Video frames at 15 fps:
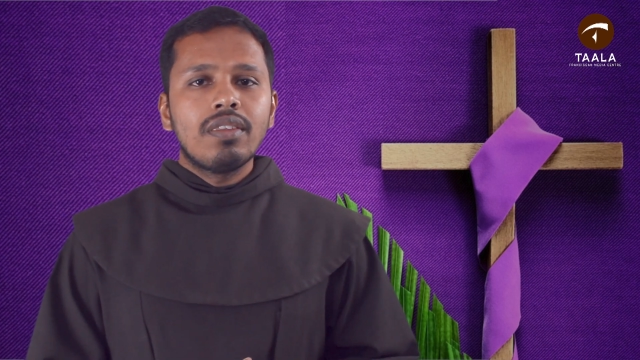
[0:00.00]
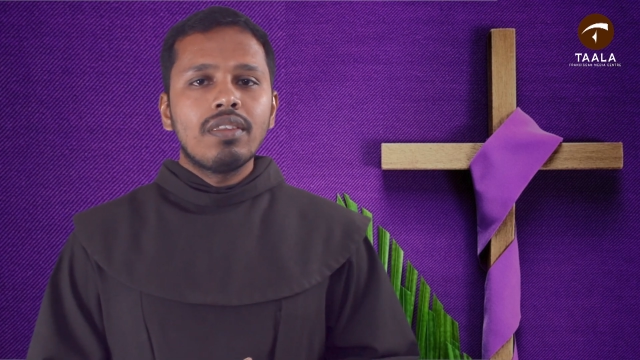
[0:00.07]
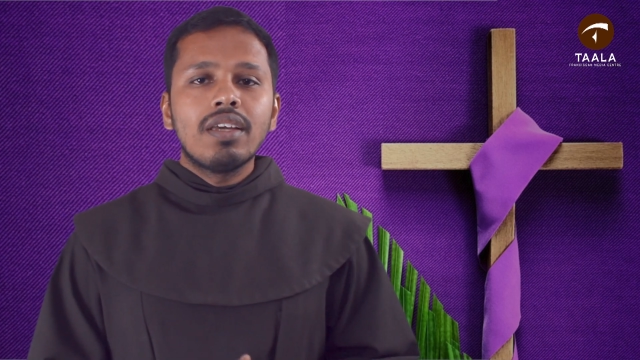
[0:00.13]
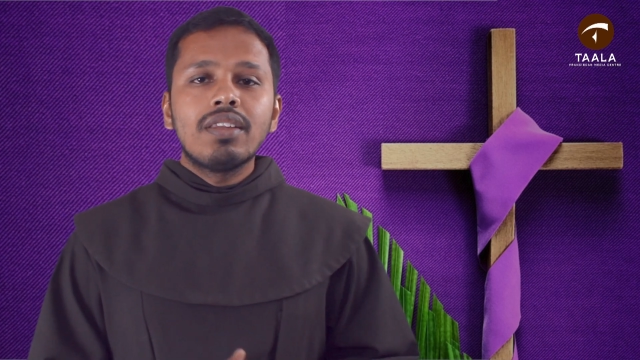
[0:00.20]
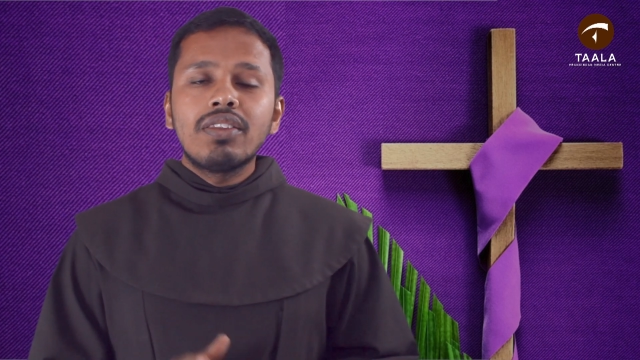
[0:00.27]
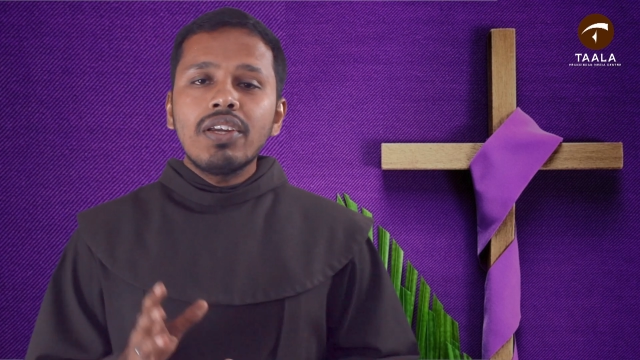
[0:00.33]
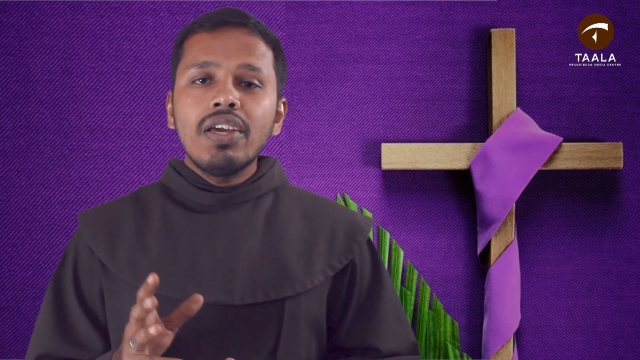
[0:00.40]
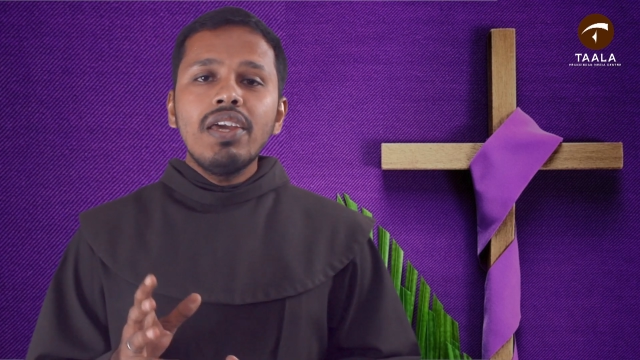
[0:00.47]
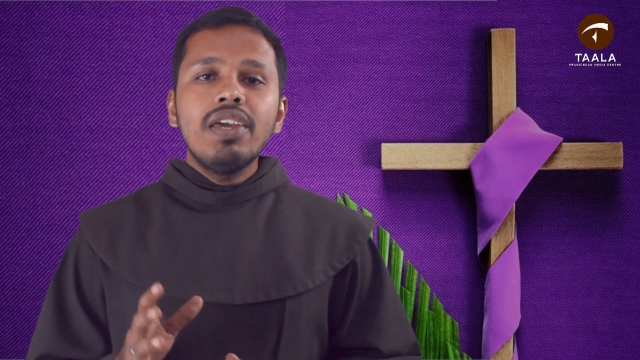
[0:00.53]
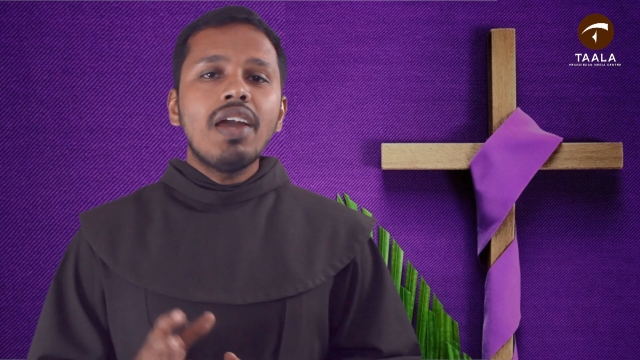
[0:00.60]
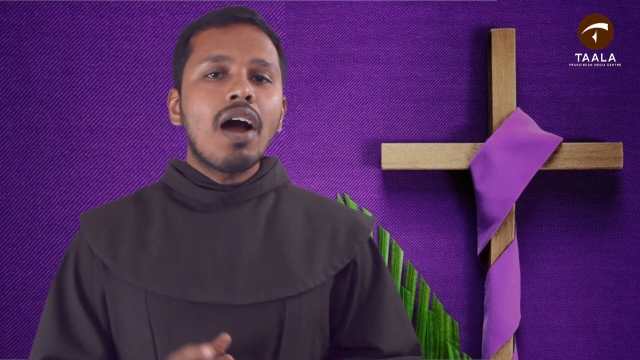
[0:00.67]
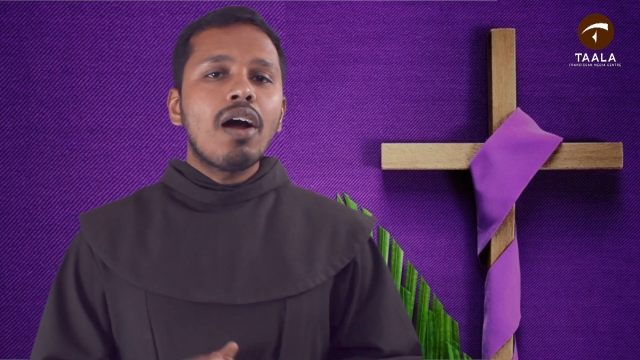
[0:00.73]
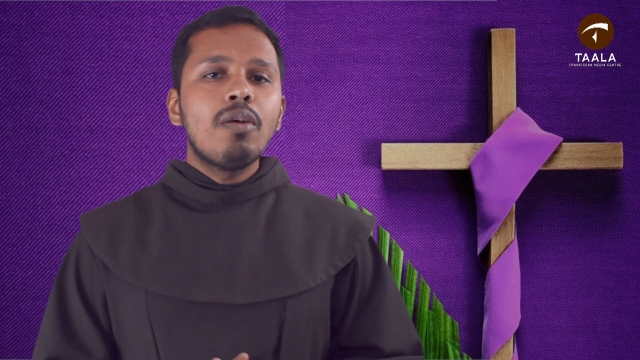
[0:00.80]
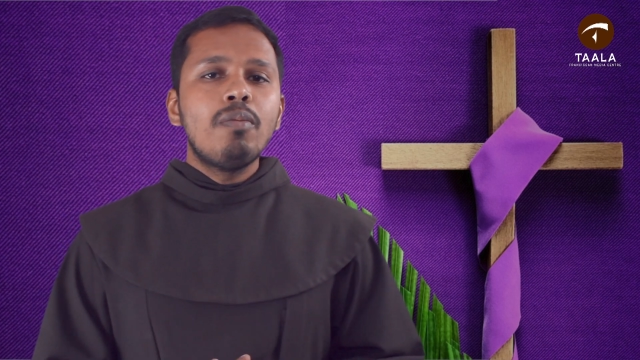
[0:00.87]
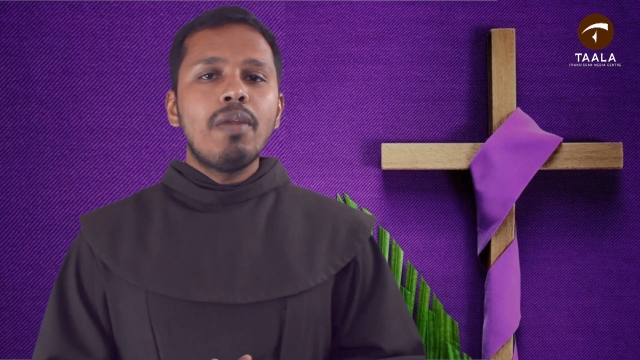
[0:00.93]
the three
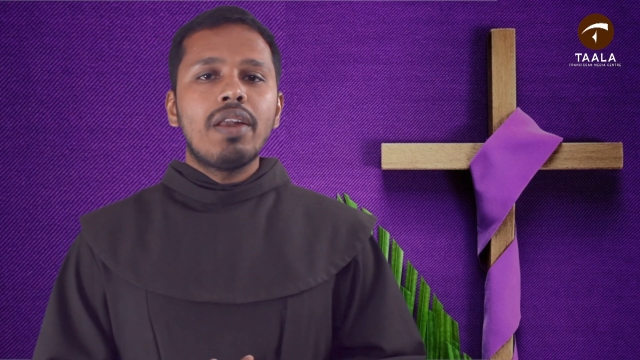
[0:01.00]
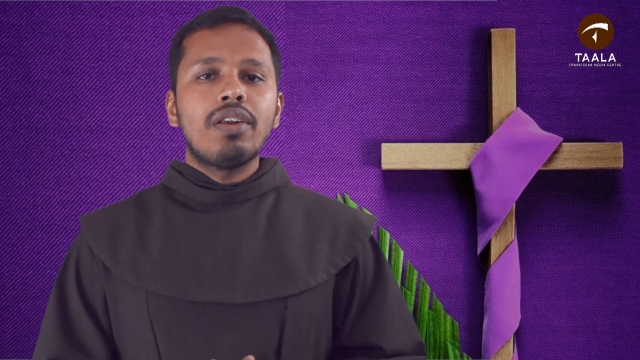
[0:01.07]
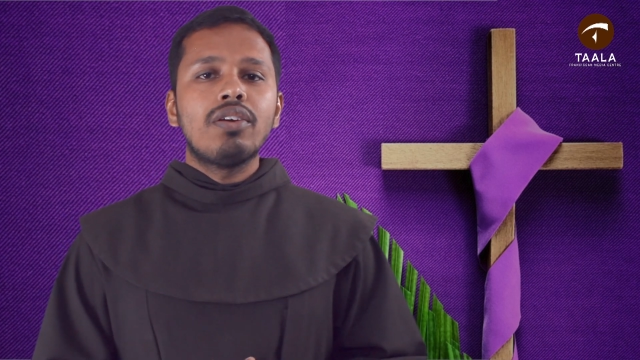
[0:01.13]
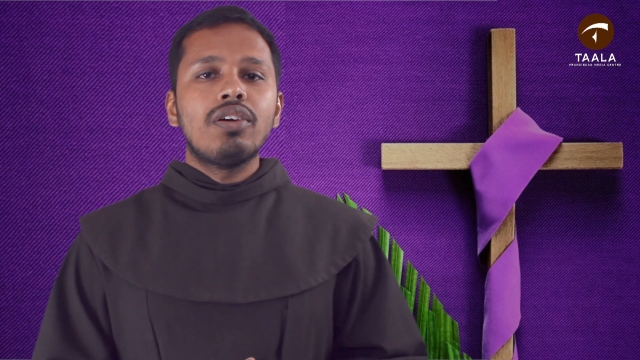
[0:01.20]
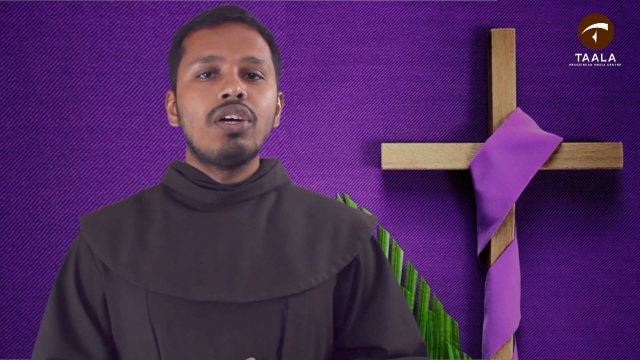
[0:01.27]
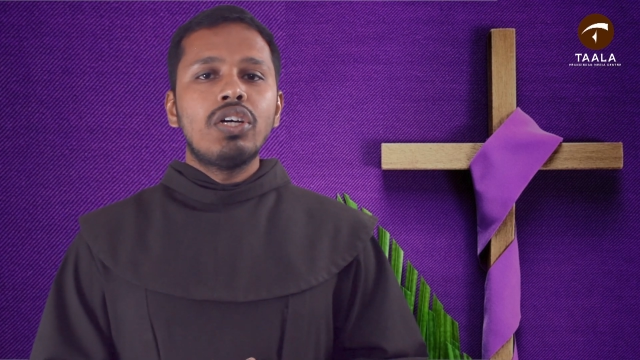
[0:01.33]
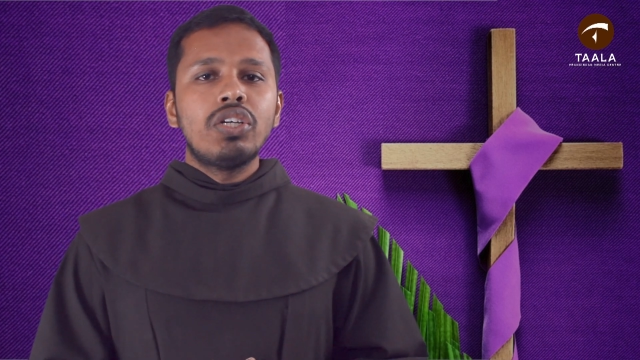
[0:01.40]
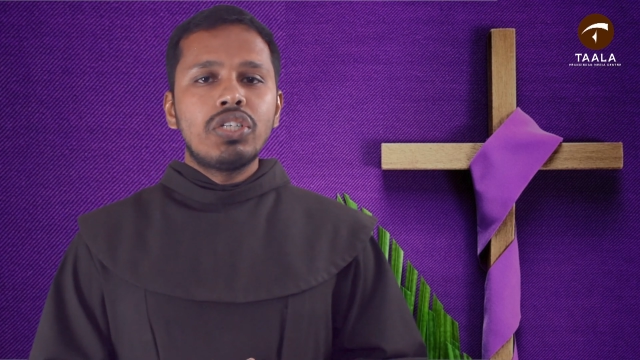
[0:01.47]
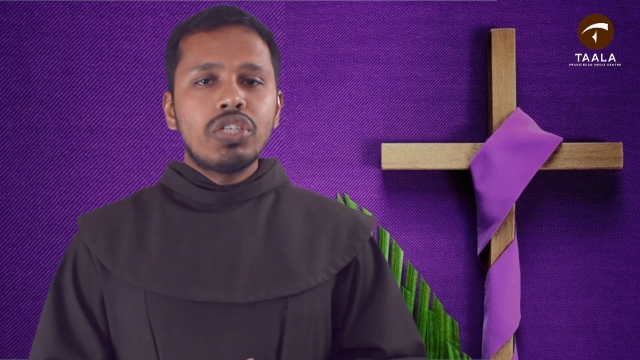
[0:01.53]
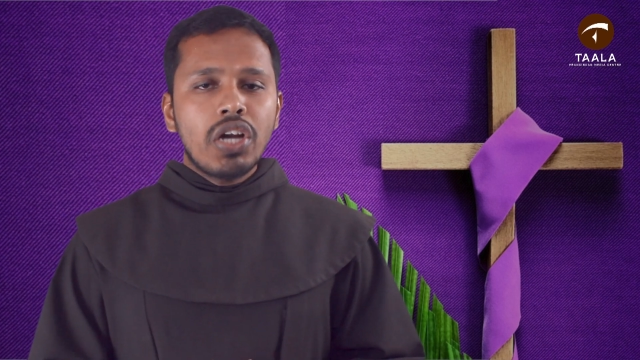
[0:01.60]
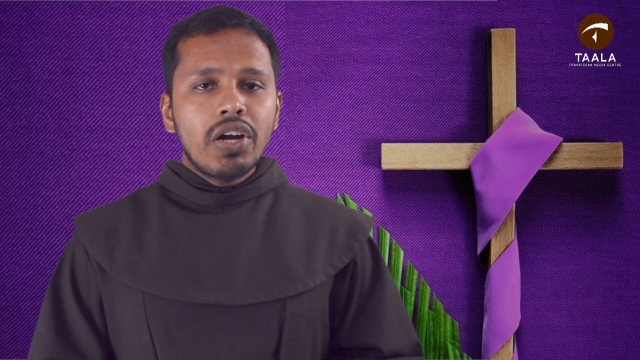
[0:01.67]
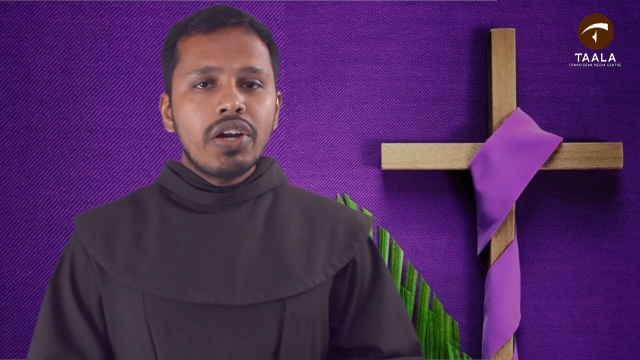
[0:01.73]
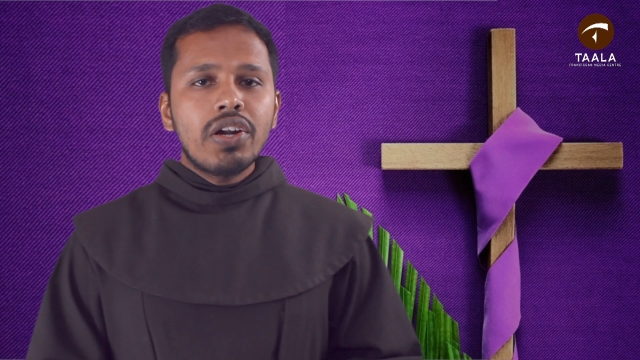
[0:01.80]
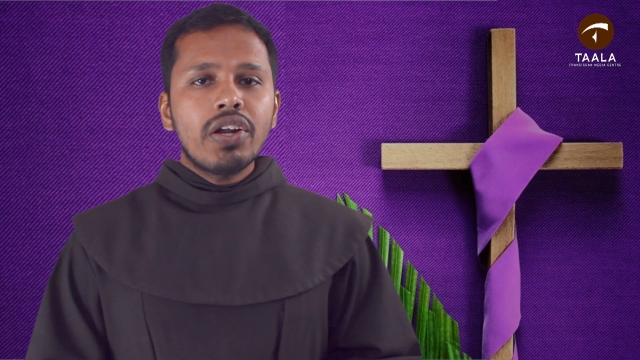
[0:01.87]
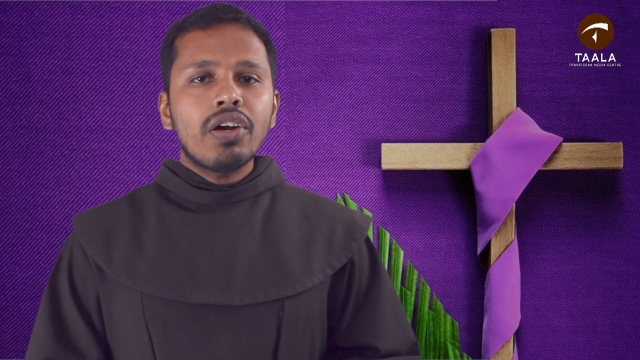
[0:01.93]
young men,
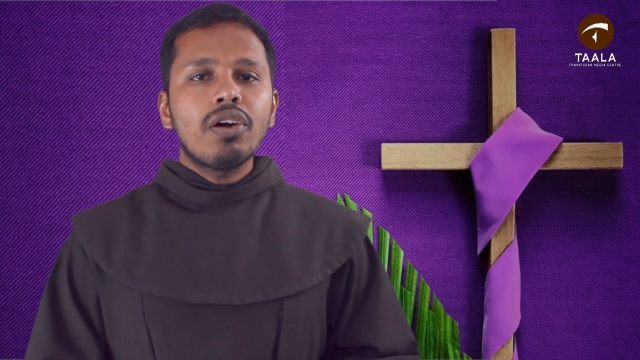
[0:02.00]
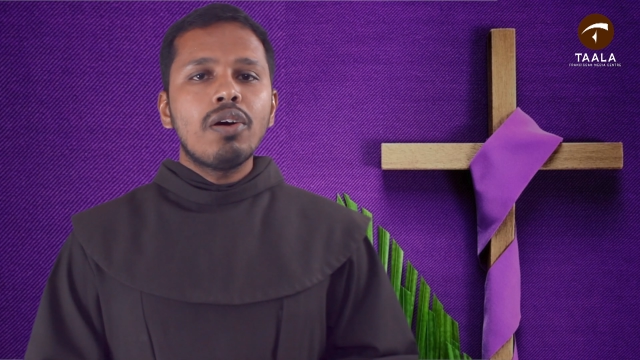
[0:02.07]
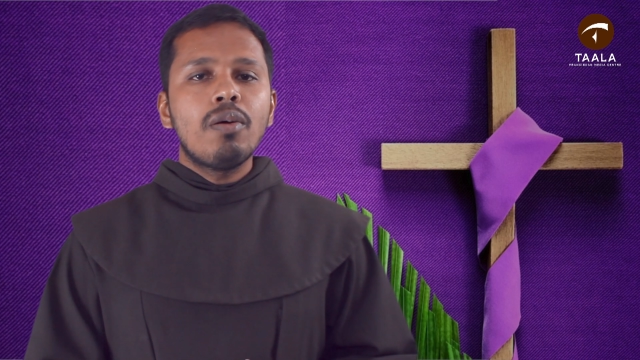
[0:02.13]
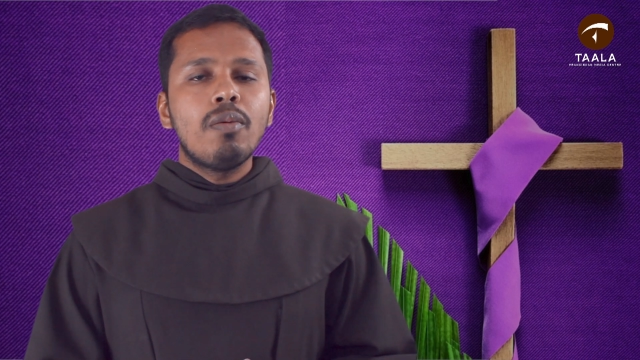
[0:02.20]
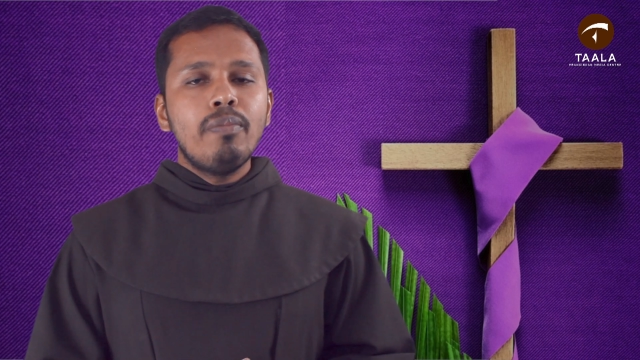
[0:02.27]
Shadrach,